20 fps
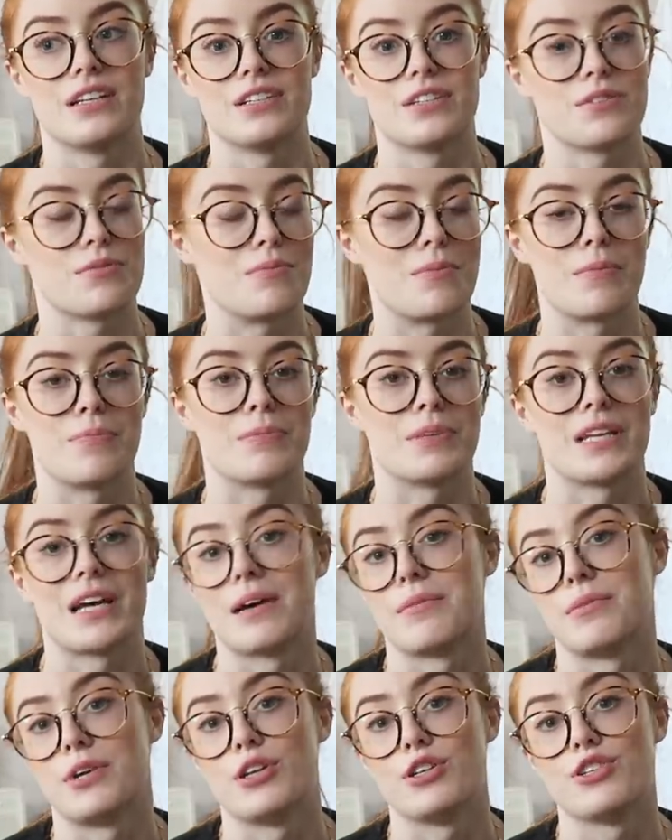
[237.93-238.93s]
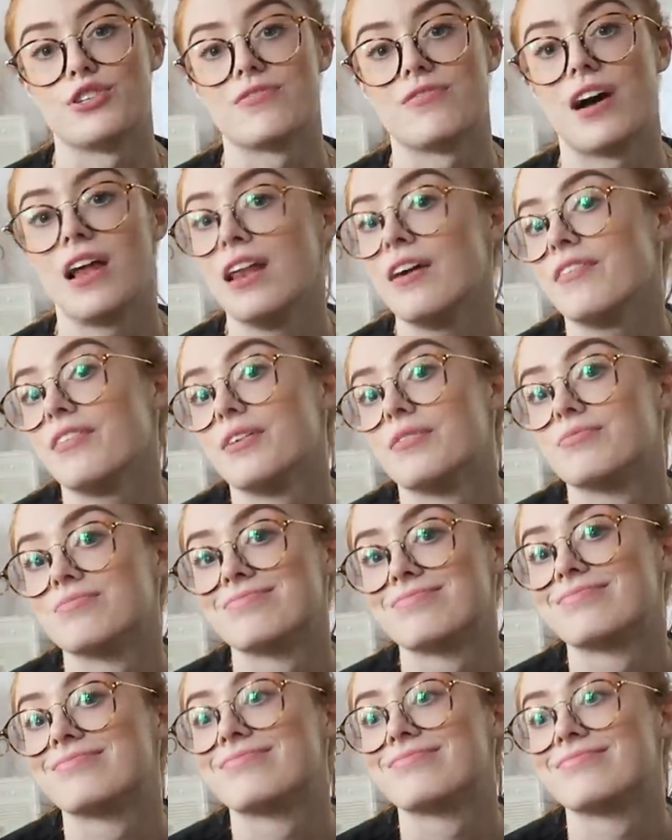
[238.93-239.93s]
I just remembered how much I love them.
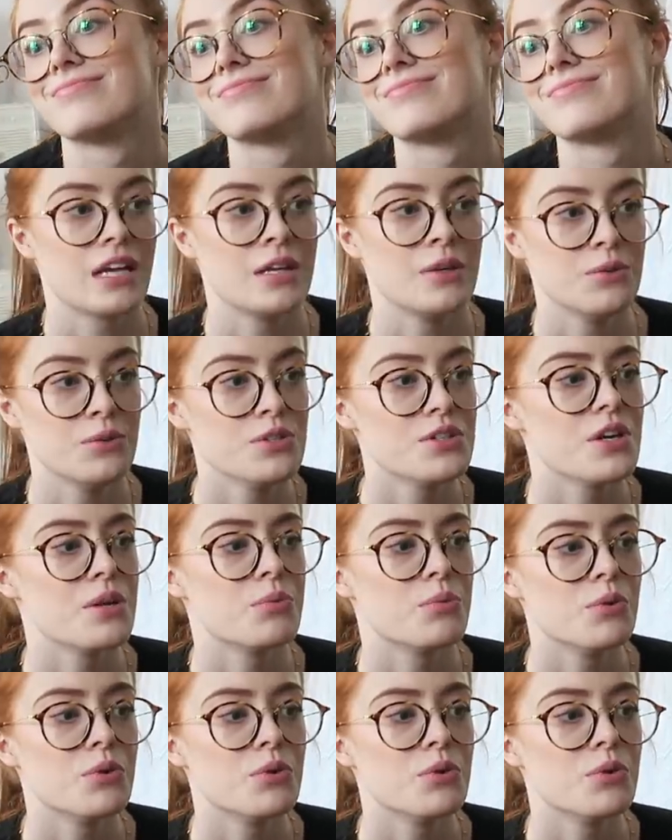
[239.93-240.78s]
And also